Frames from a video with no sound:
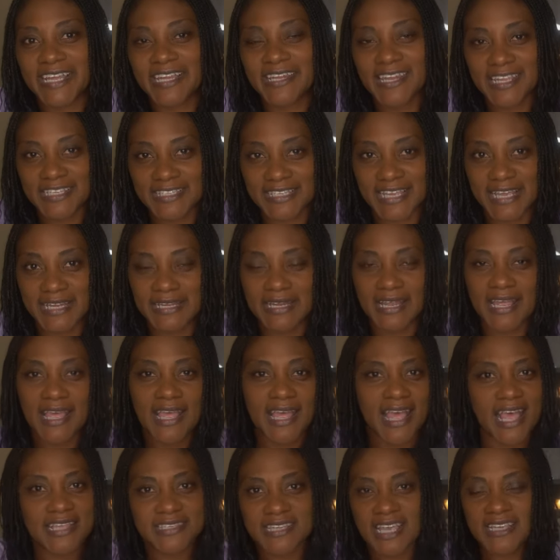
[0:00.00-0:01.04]
Listen,
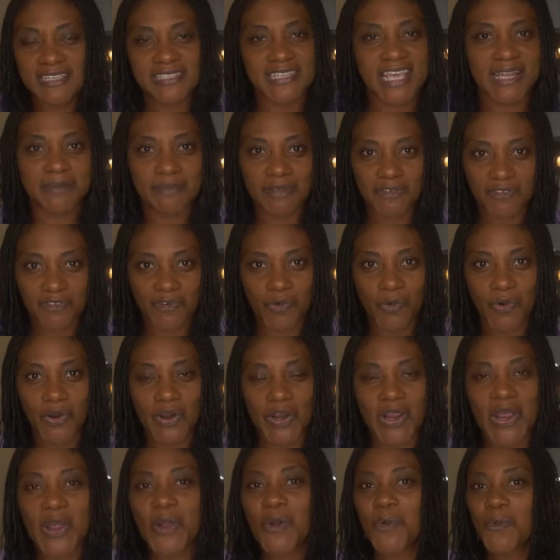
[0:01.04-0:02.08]
as I said
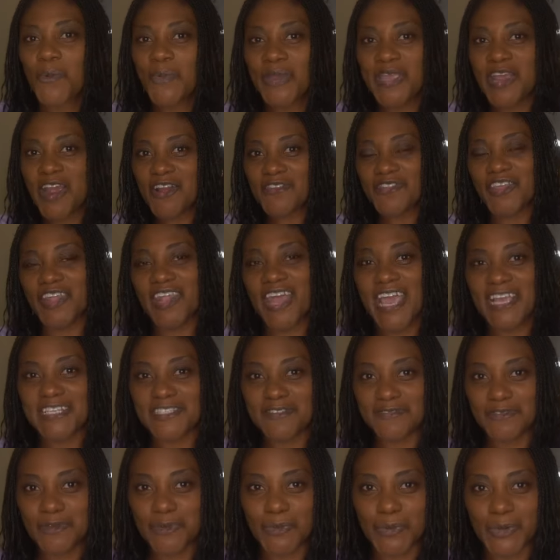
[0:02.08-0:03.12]
before, we are the light
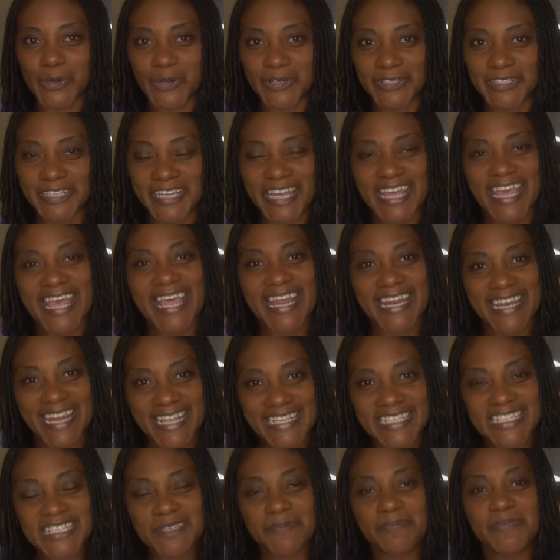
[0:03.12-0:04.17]
of the world.
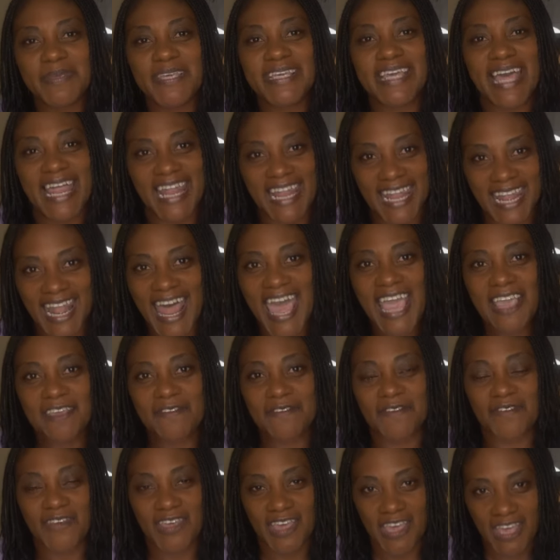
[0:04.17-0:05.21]
Let's speak
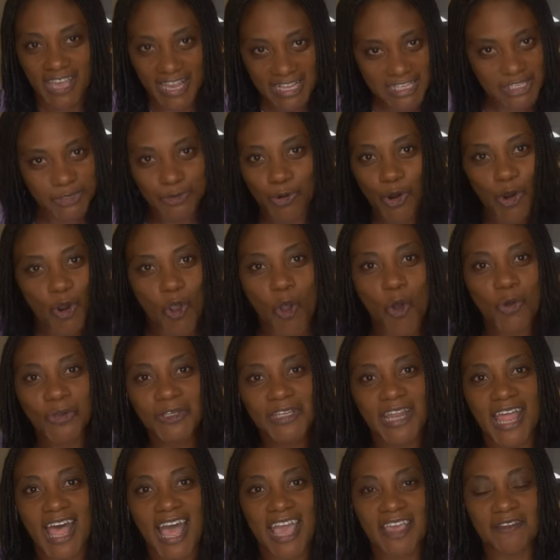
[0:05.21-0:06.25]
life into our
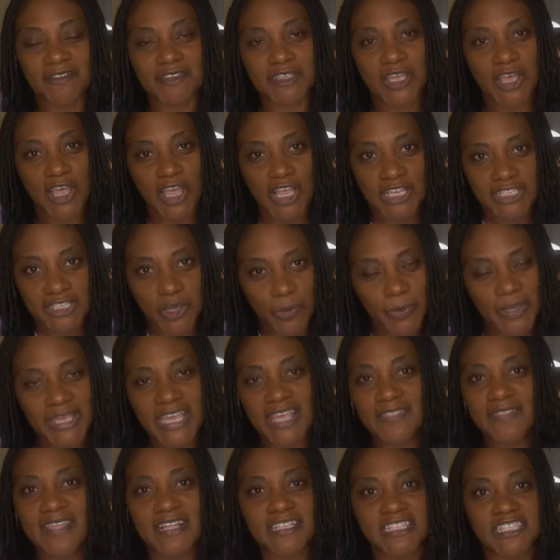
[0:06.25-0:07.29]
own lives so we
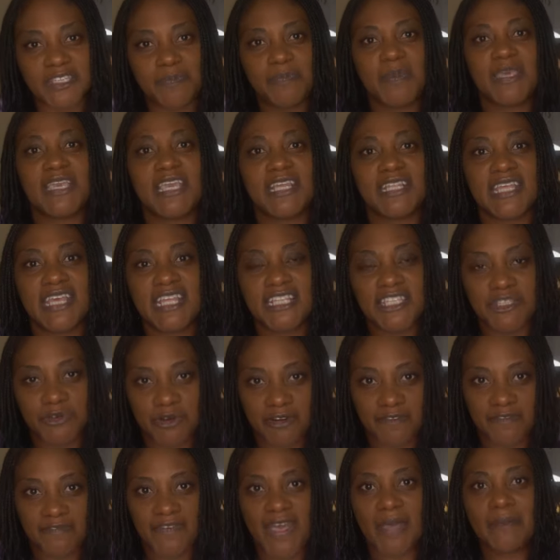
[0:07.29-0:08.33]
can then speak it into
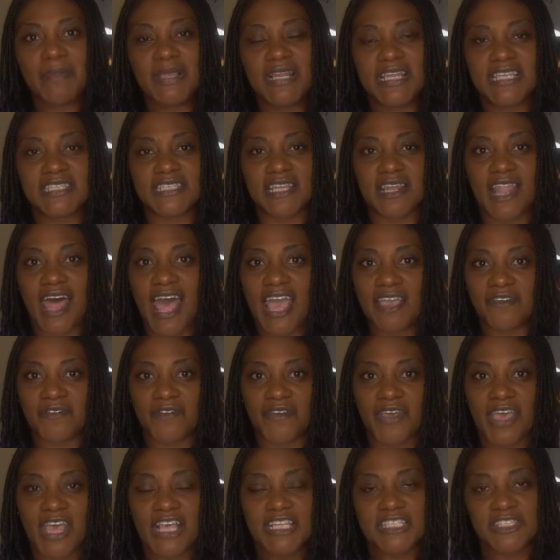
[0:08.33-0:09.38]
our family's
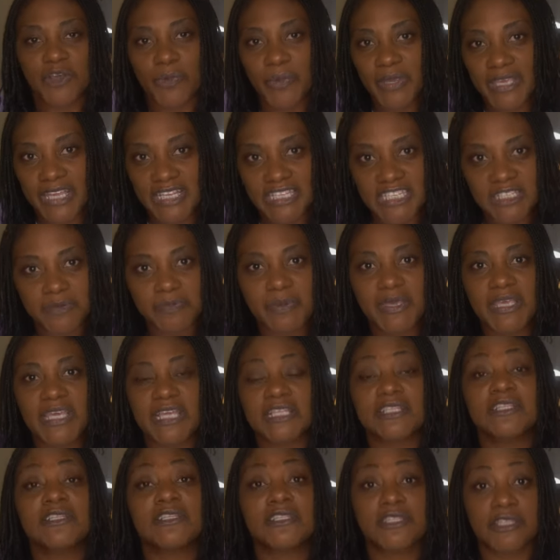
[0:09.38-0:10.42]
life so we can speak
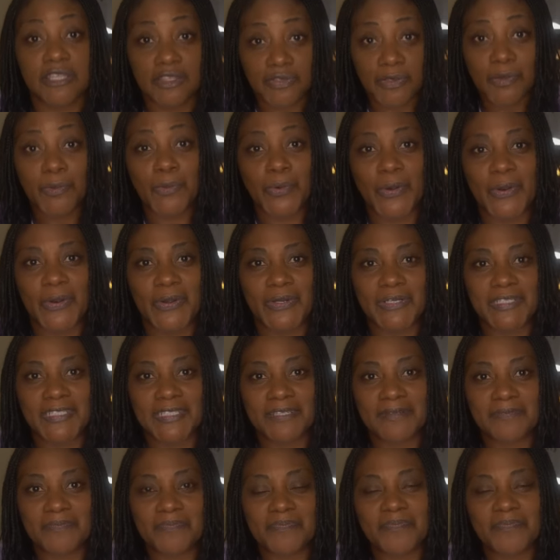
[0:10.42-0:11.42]
it to the world.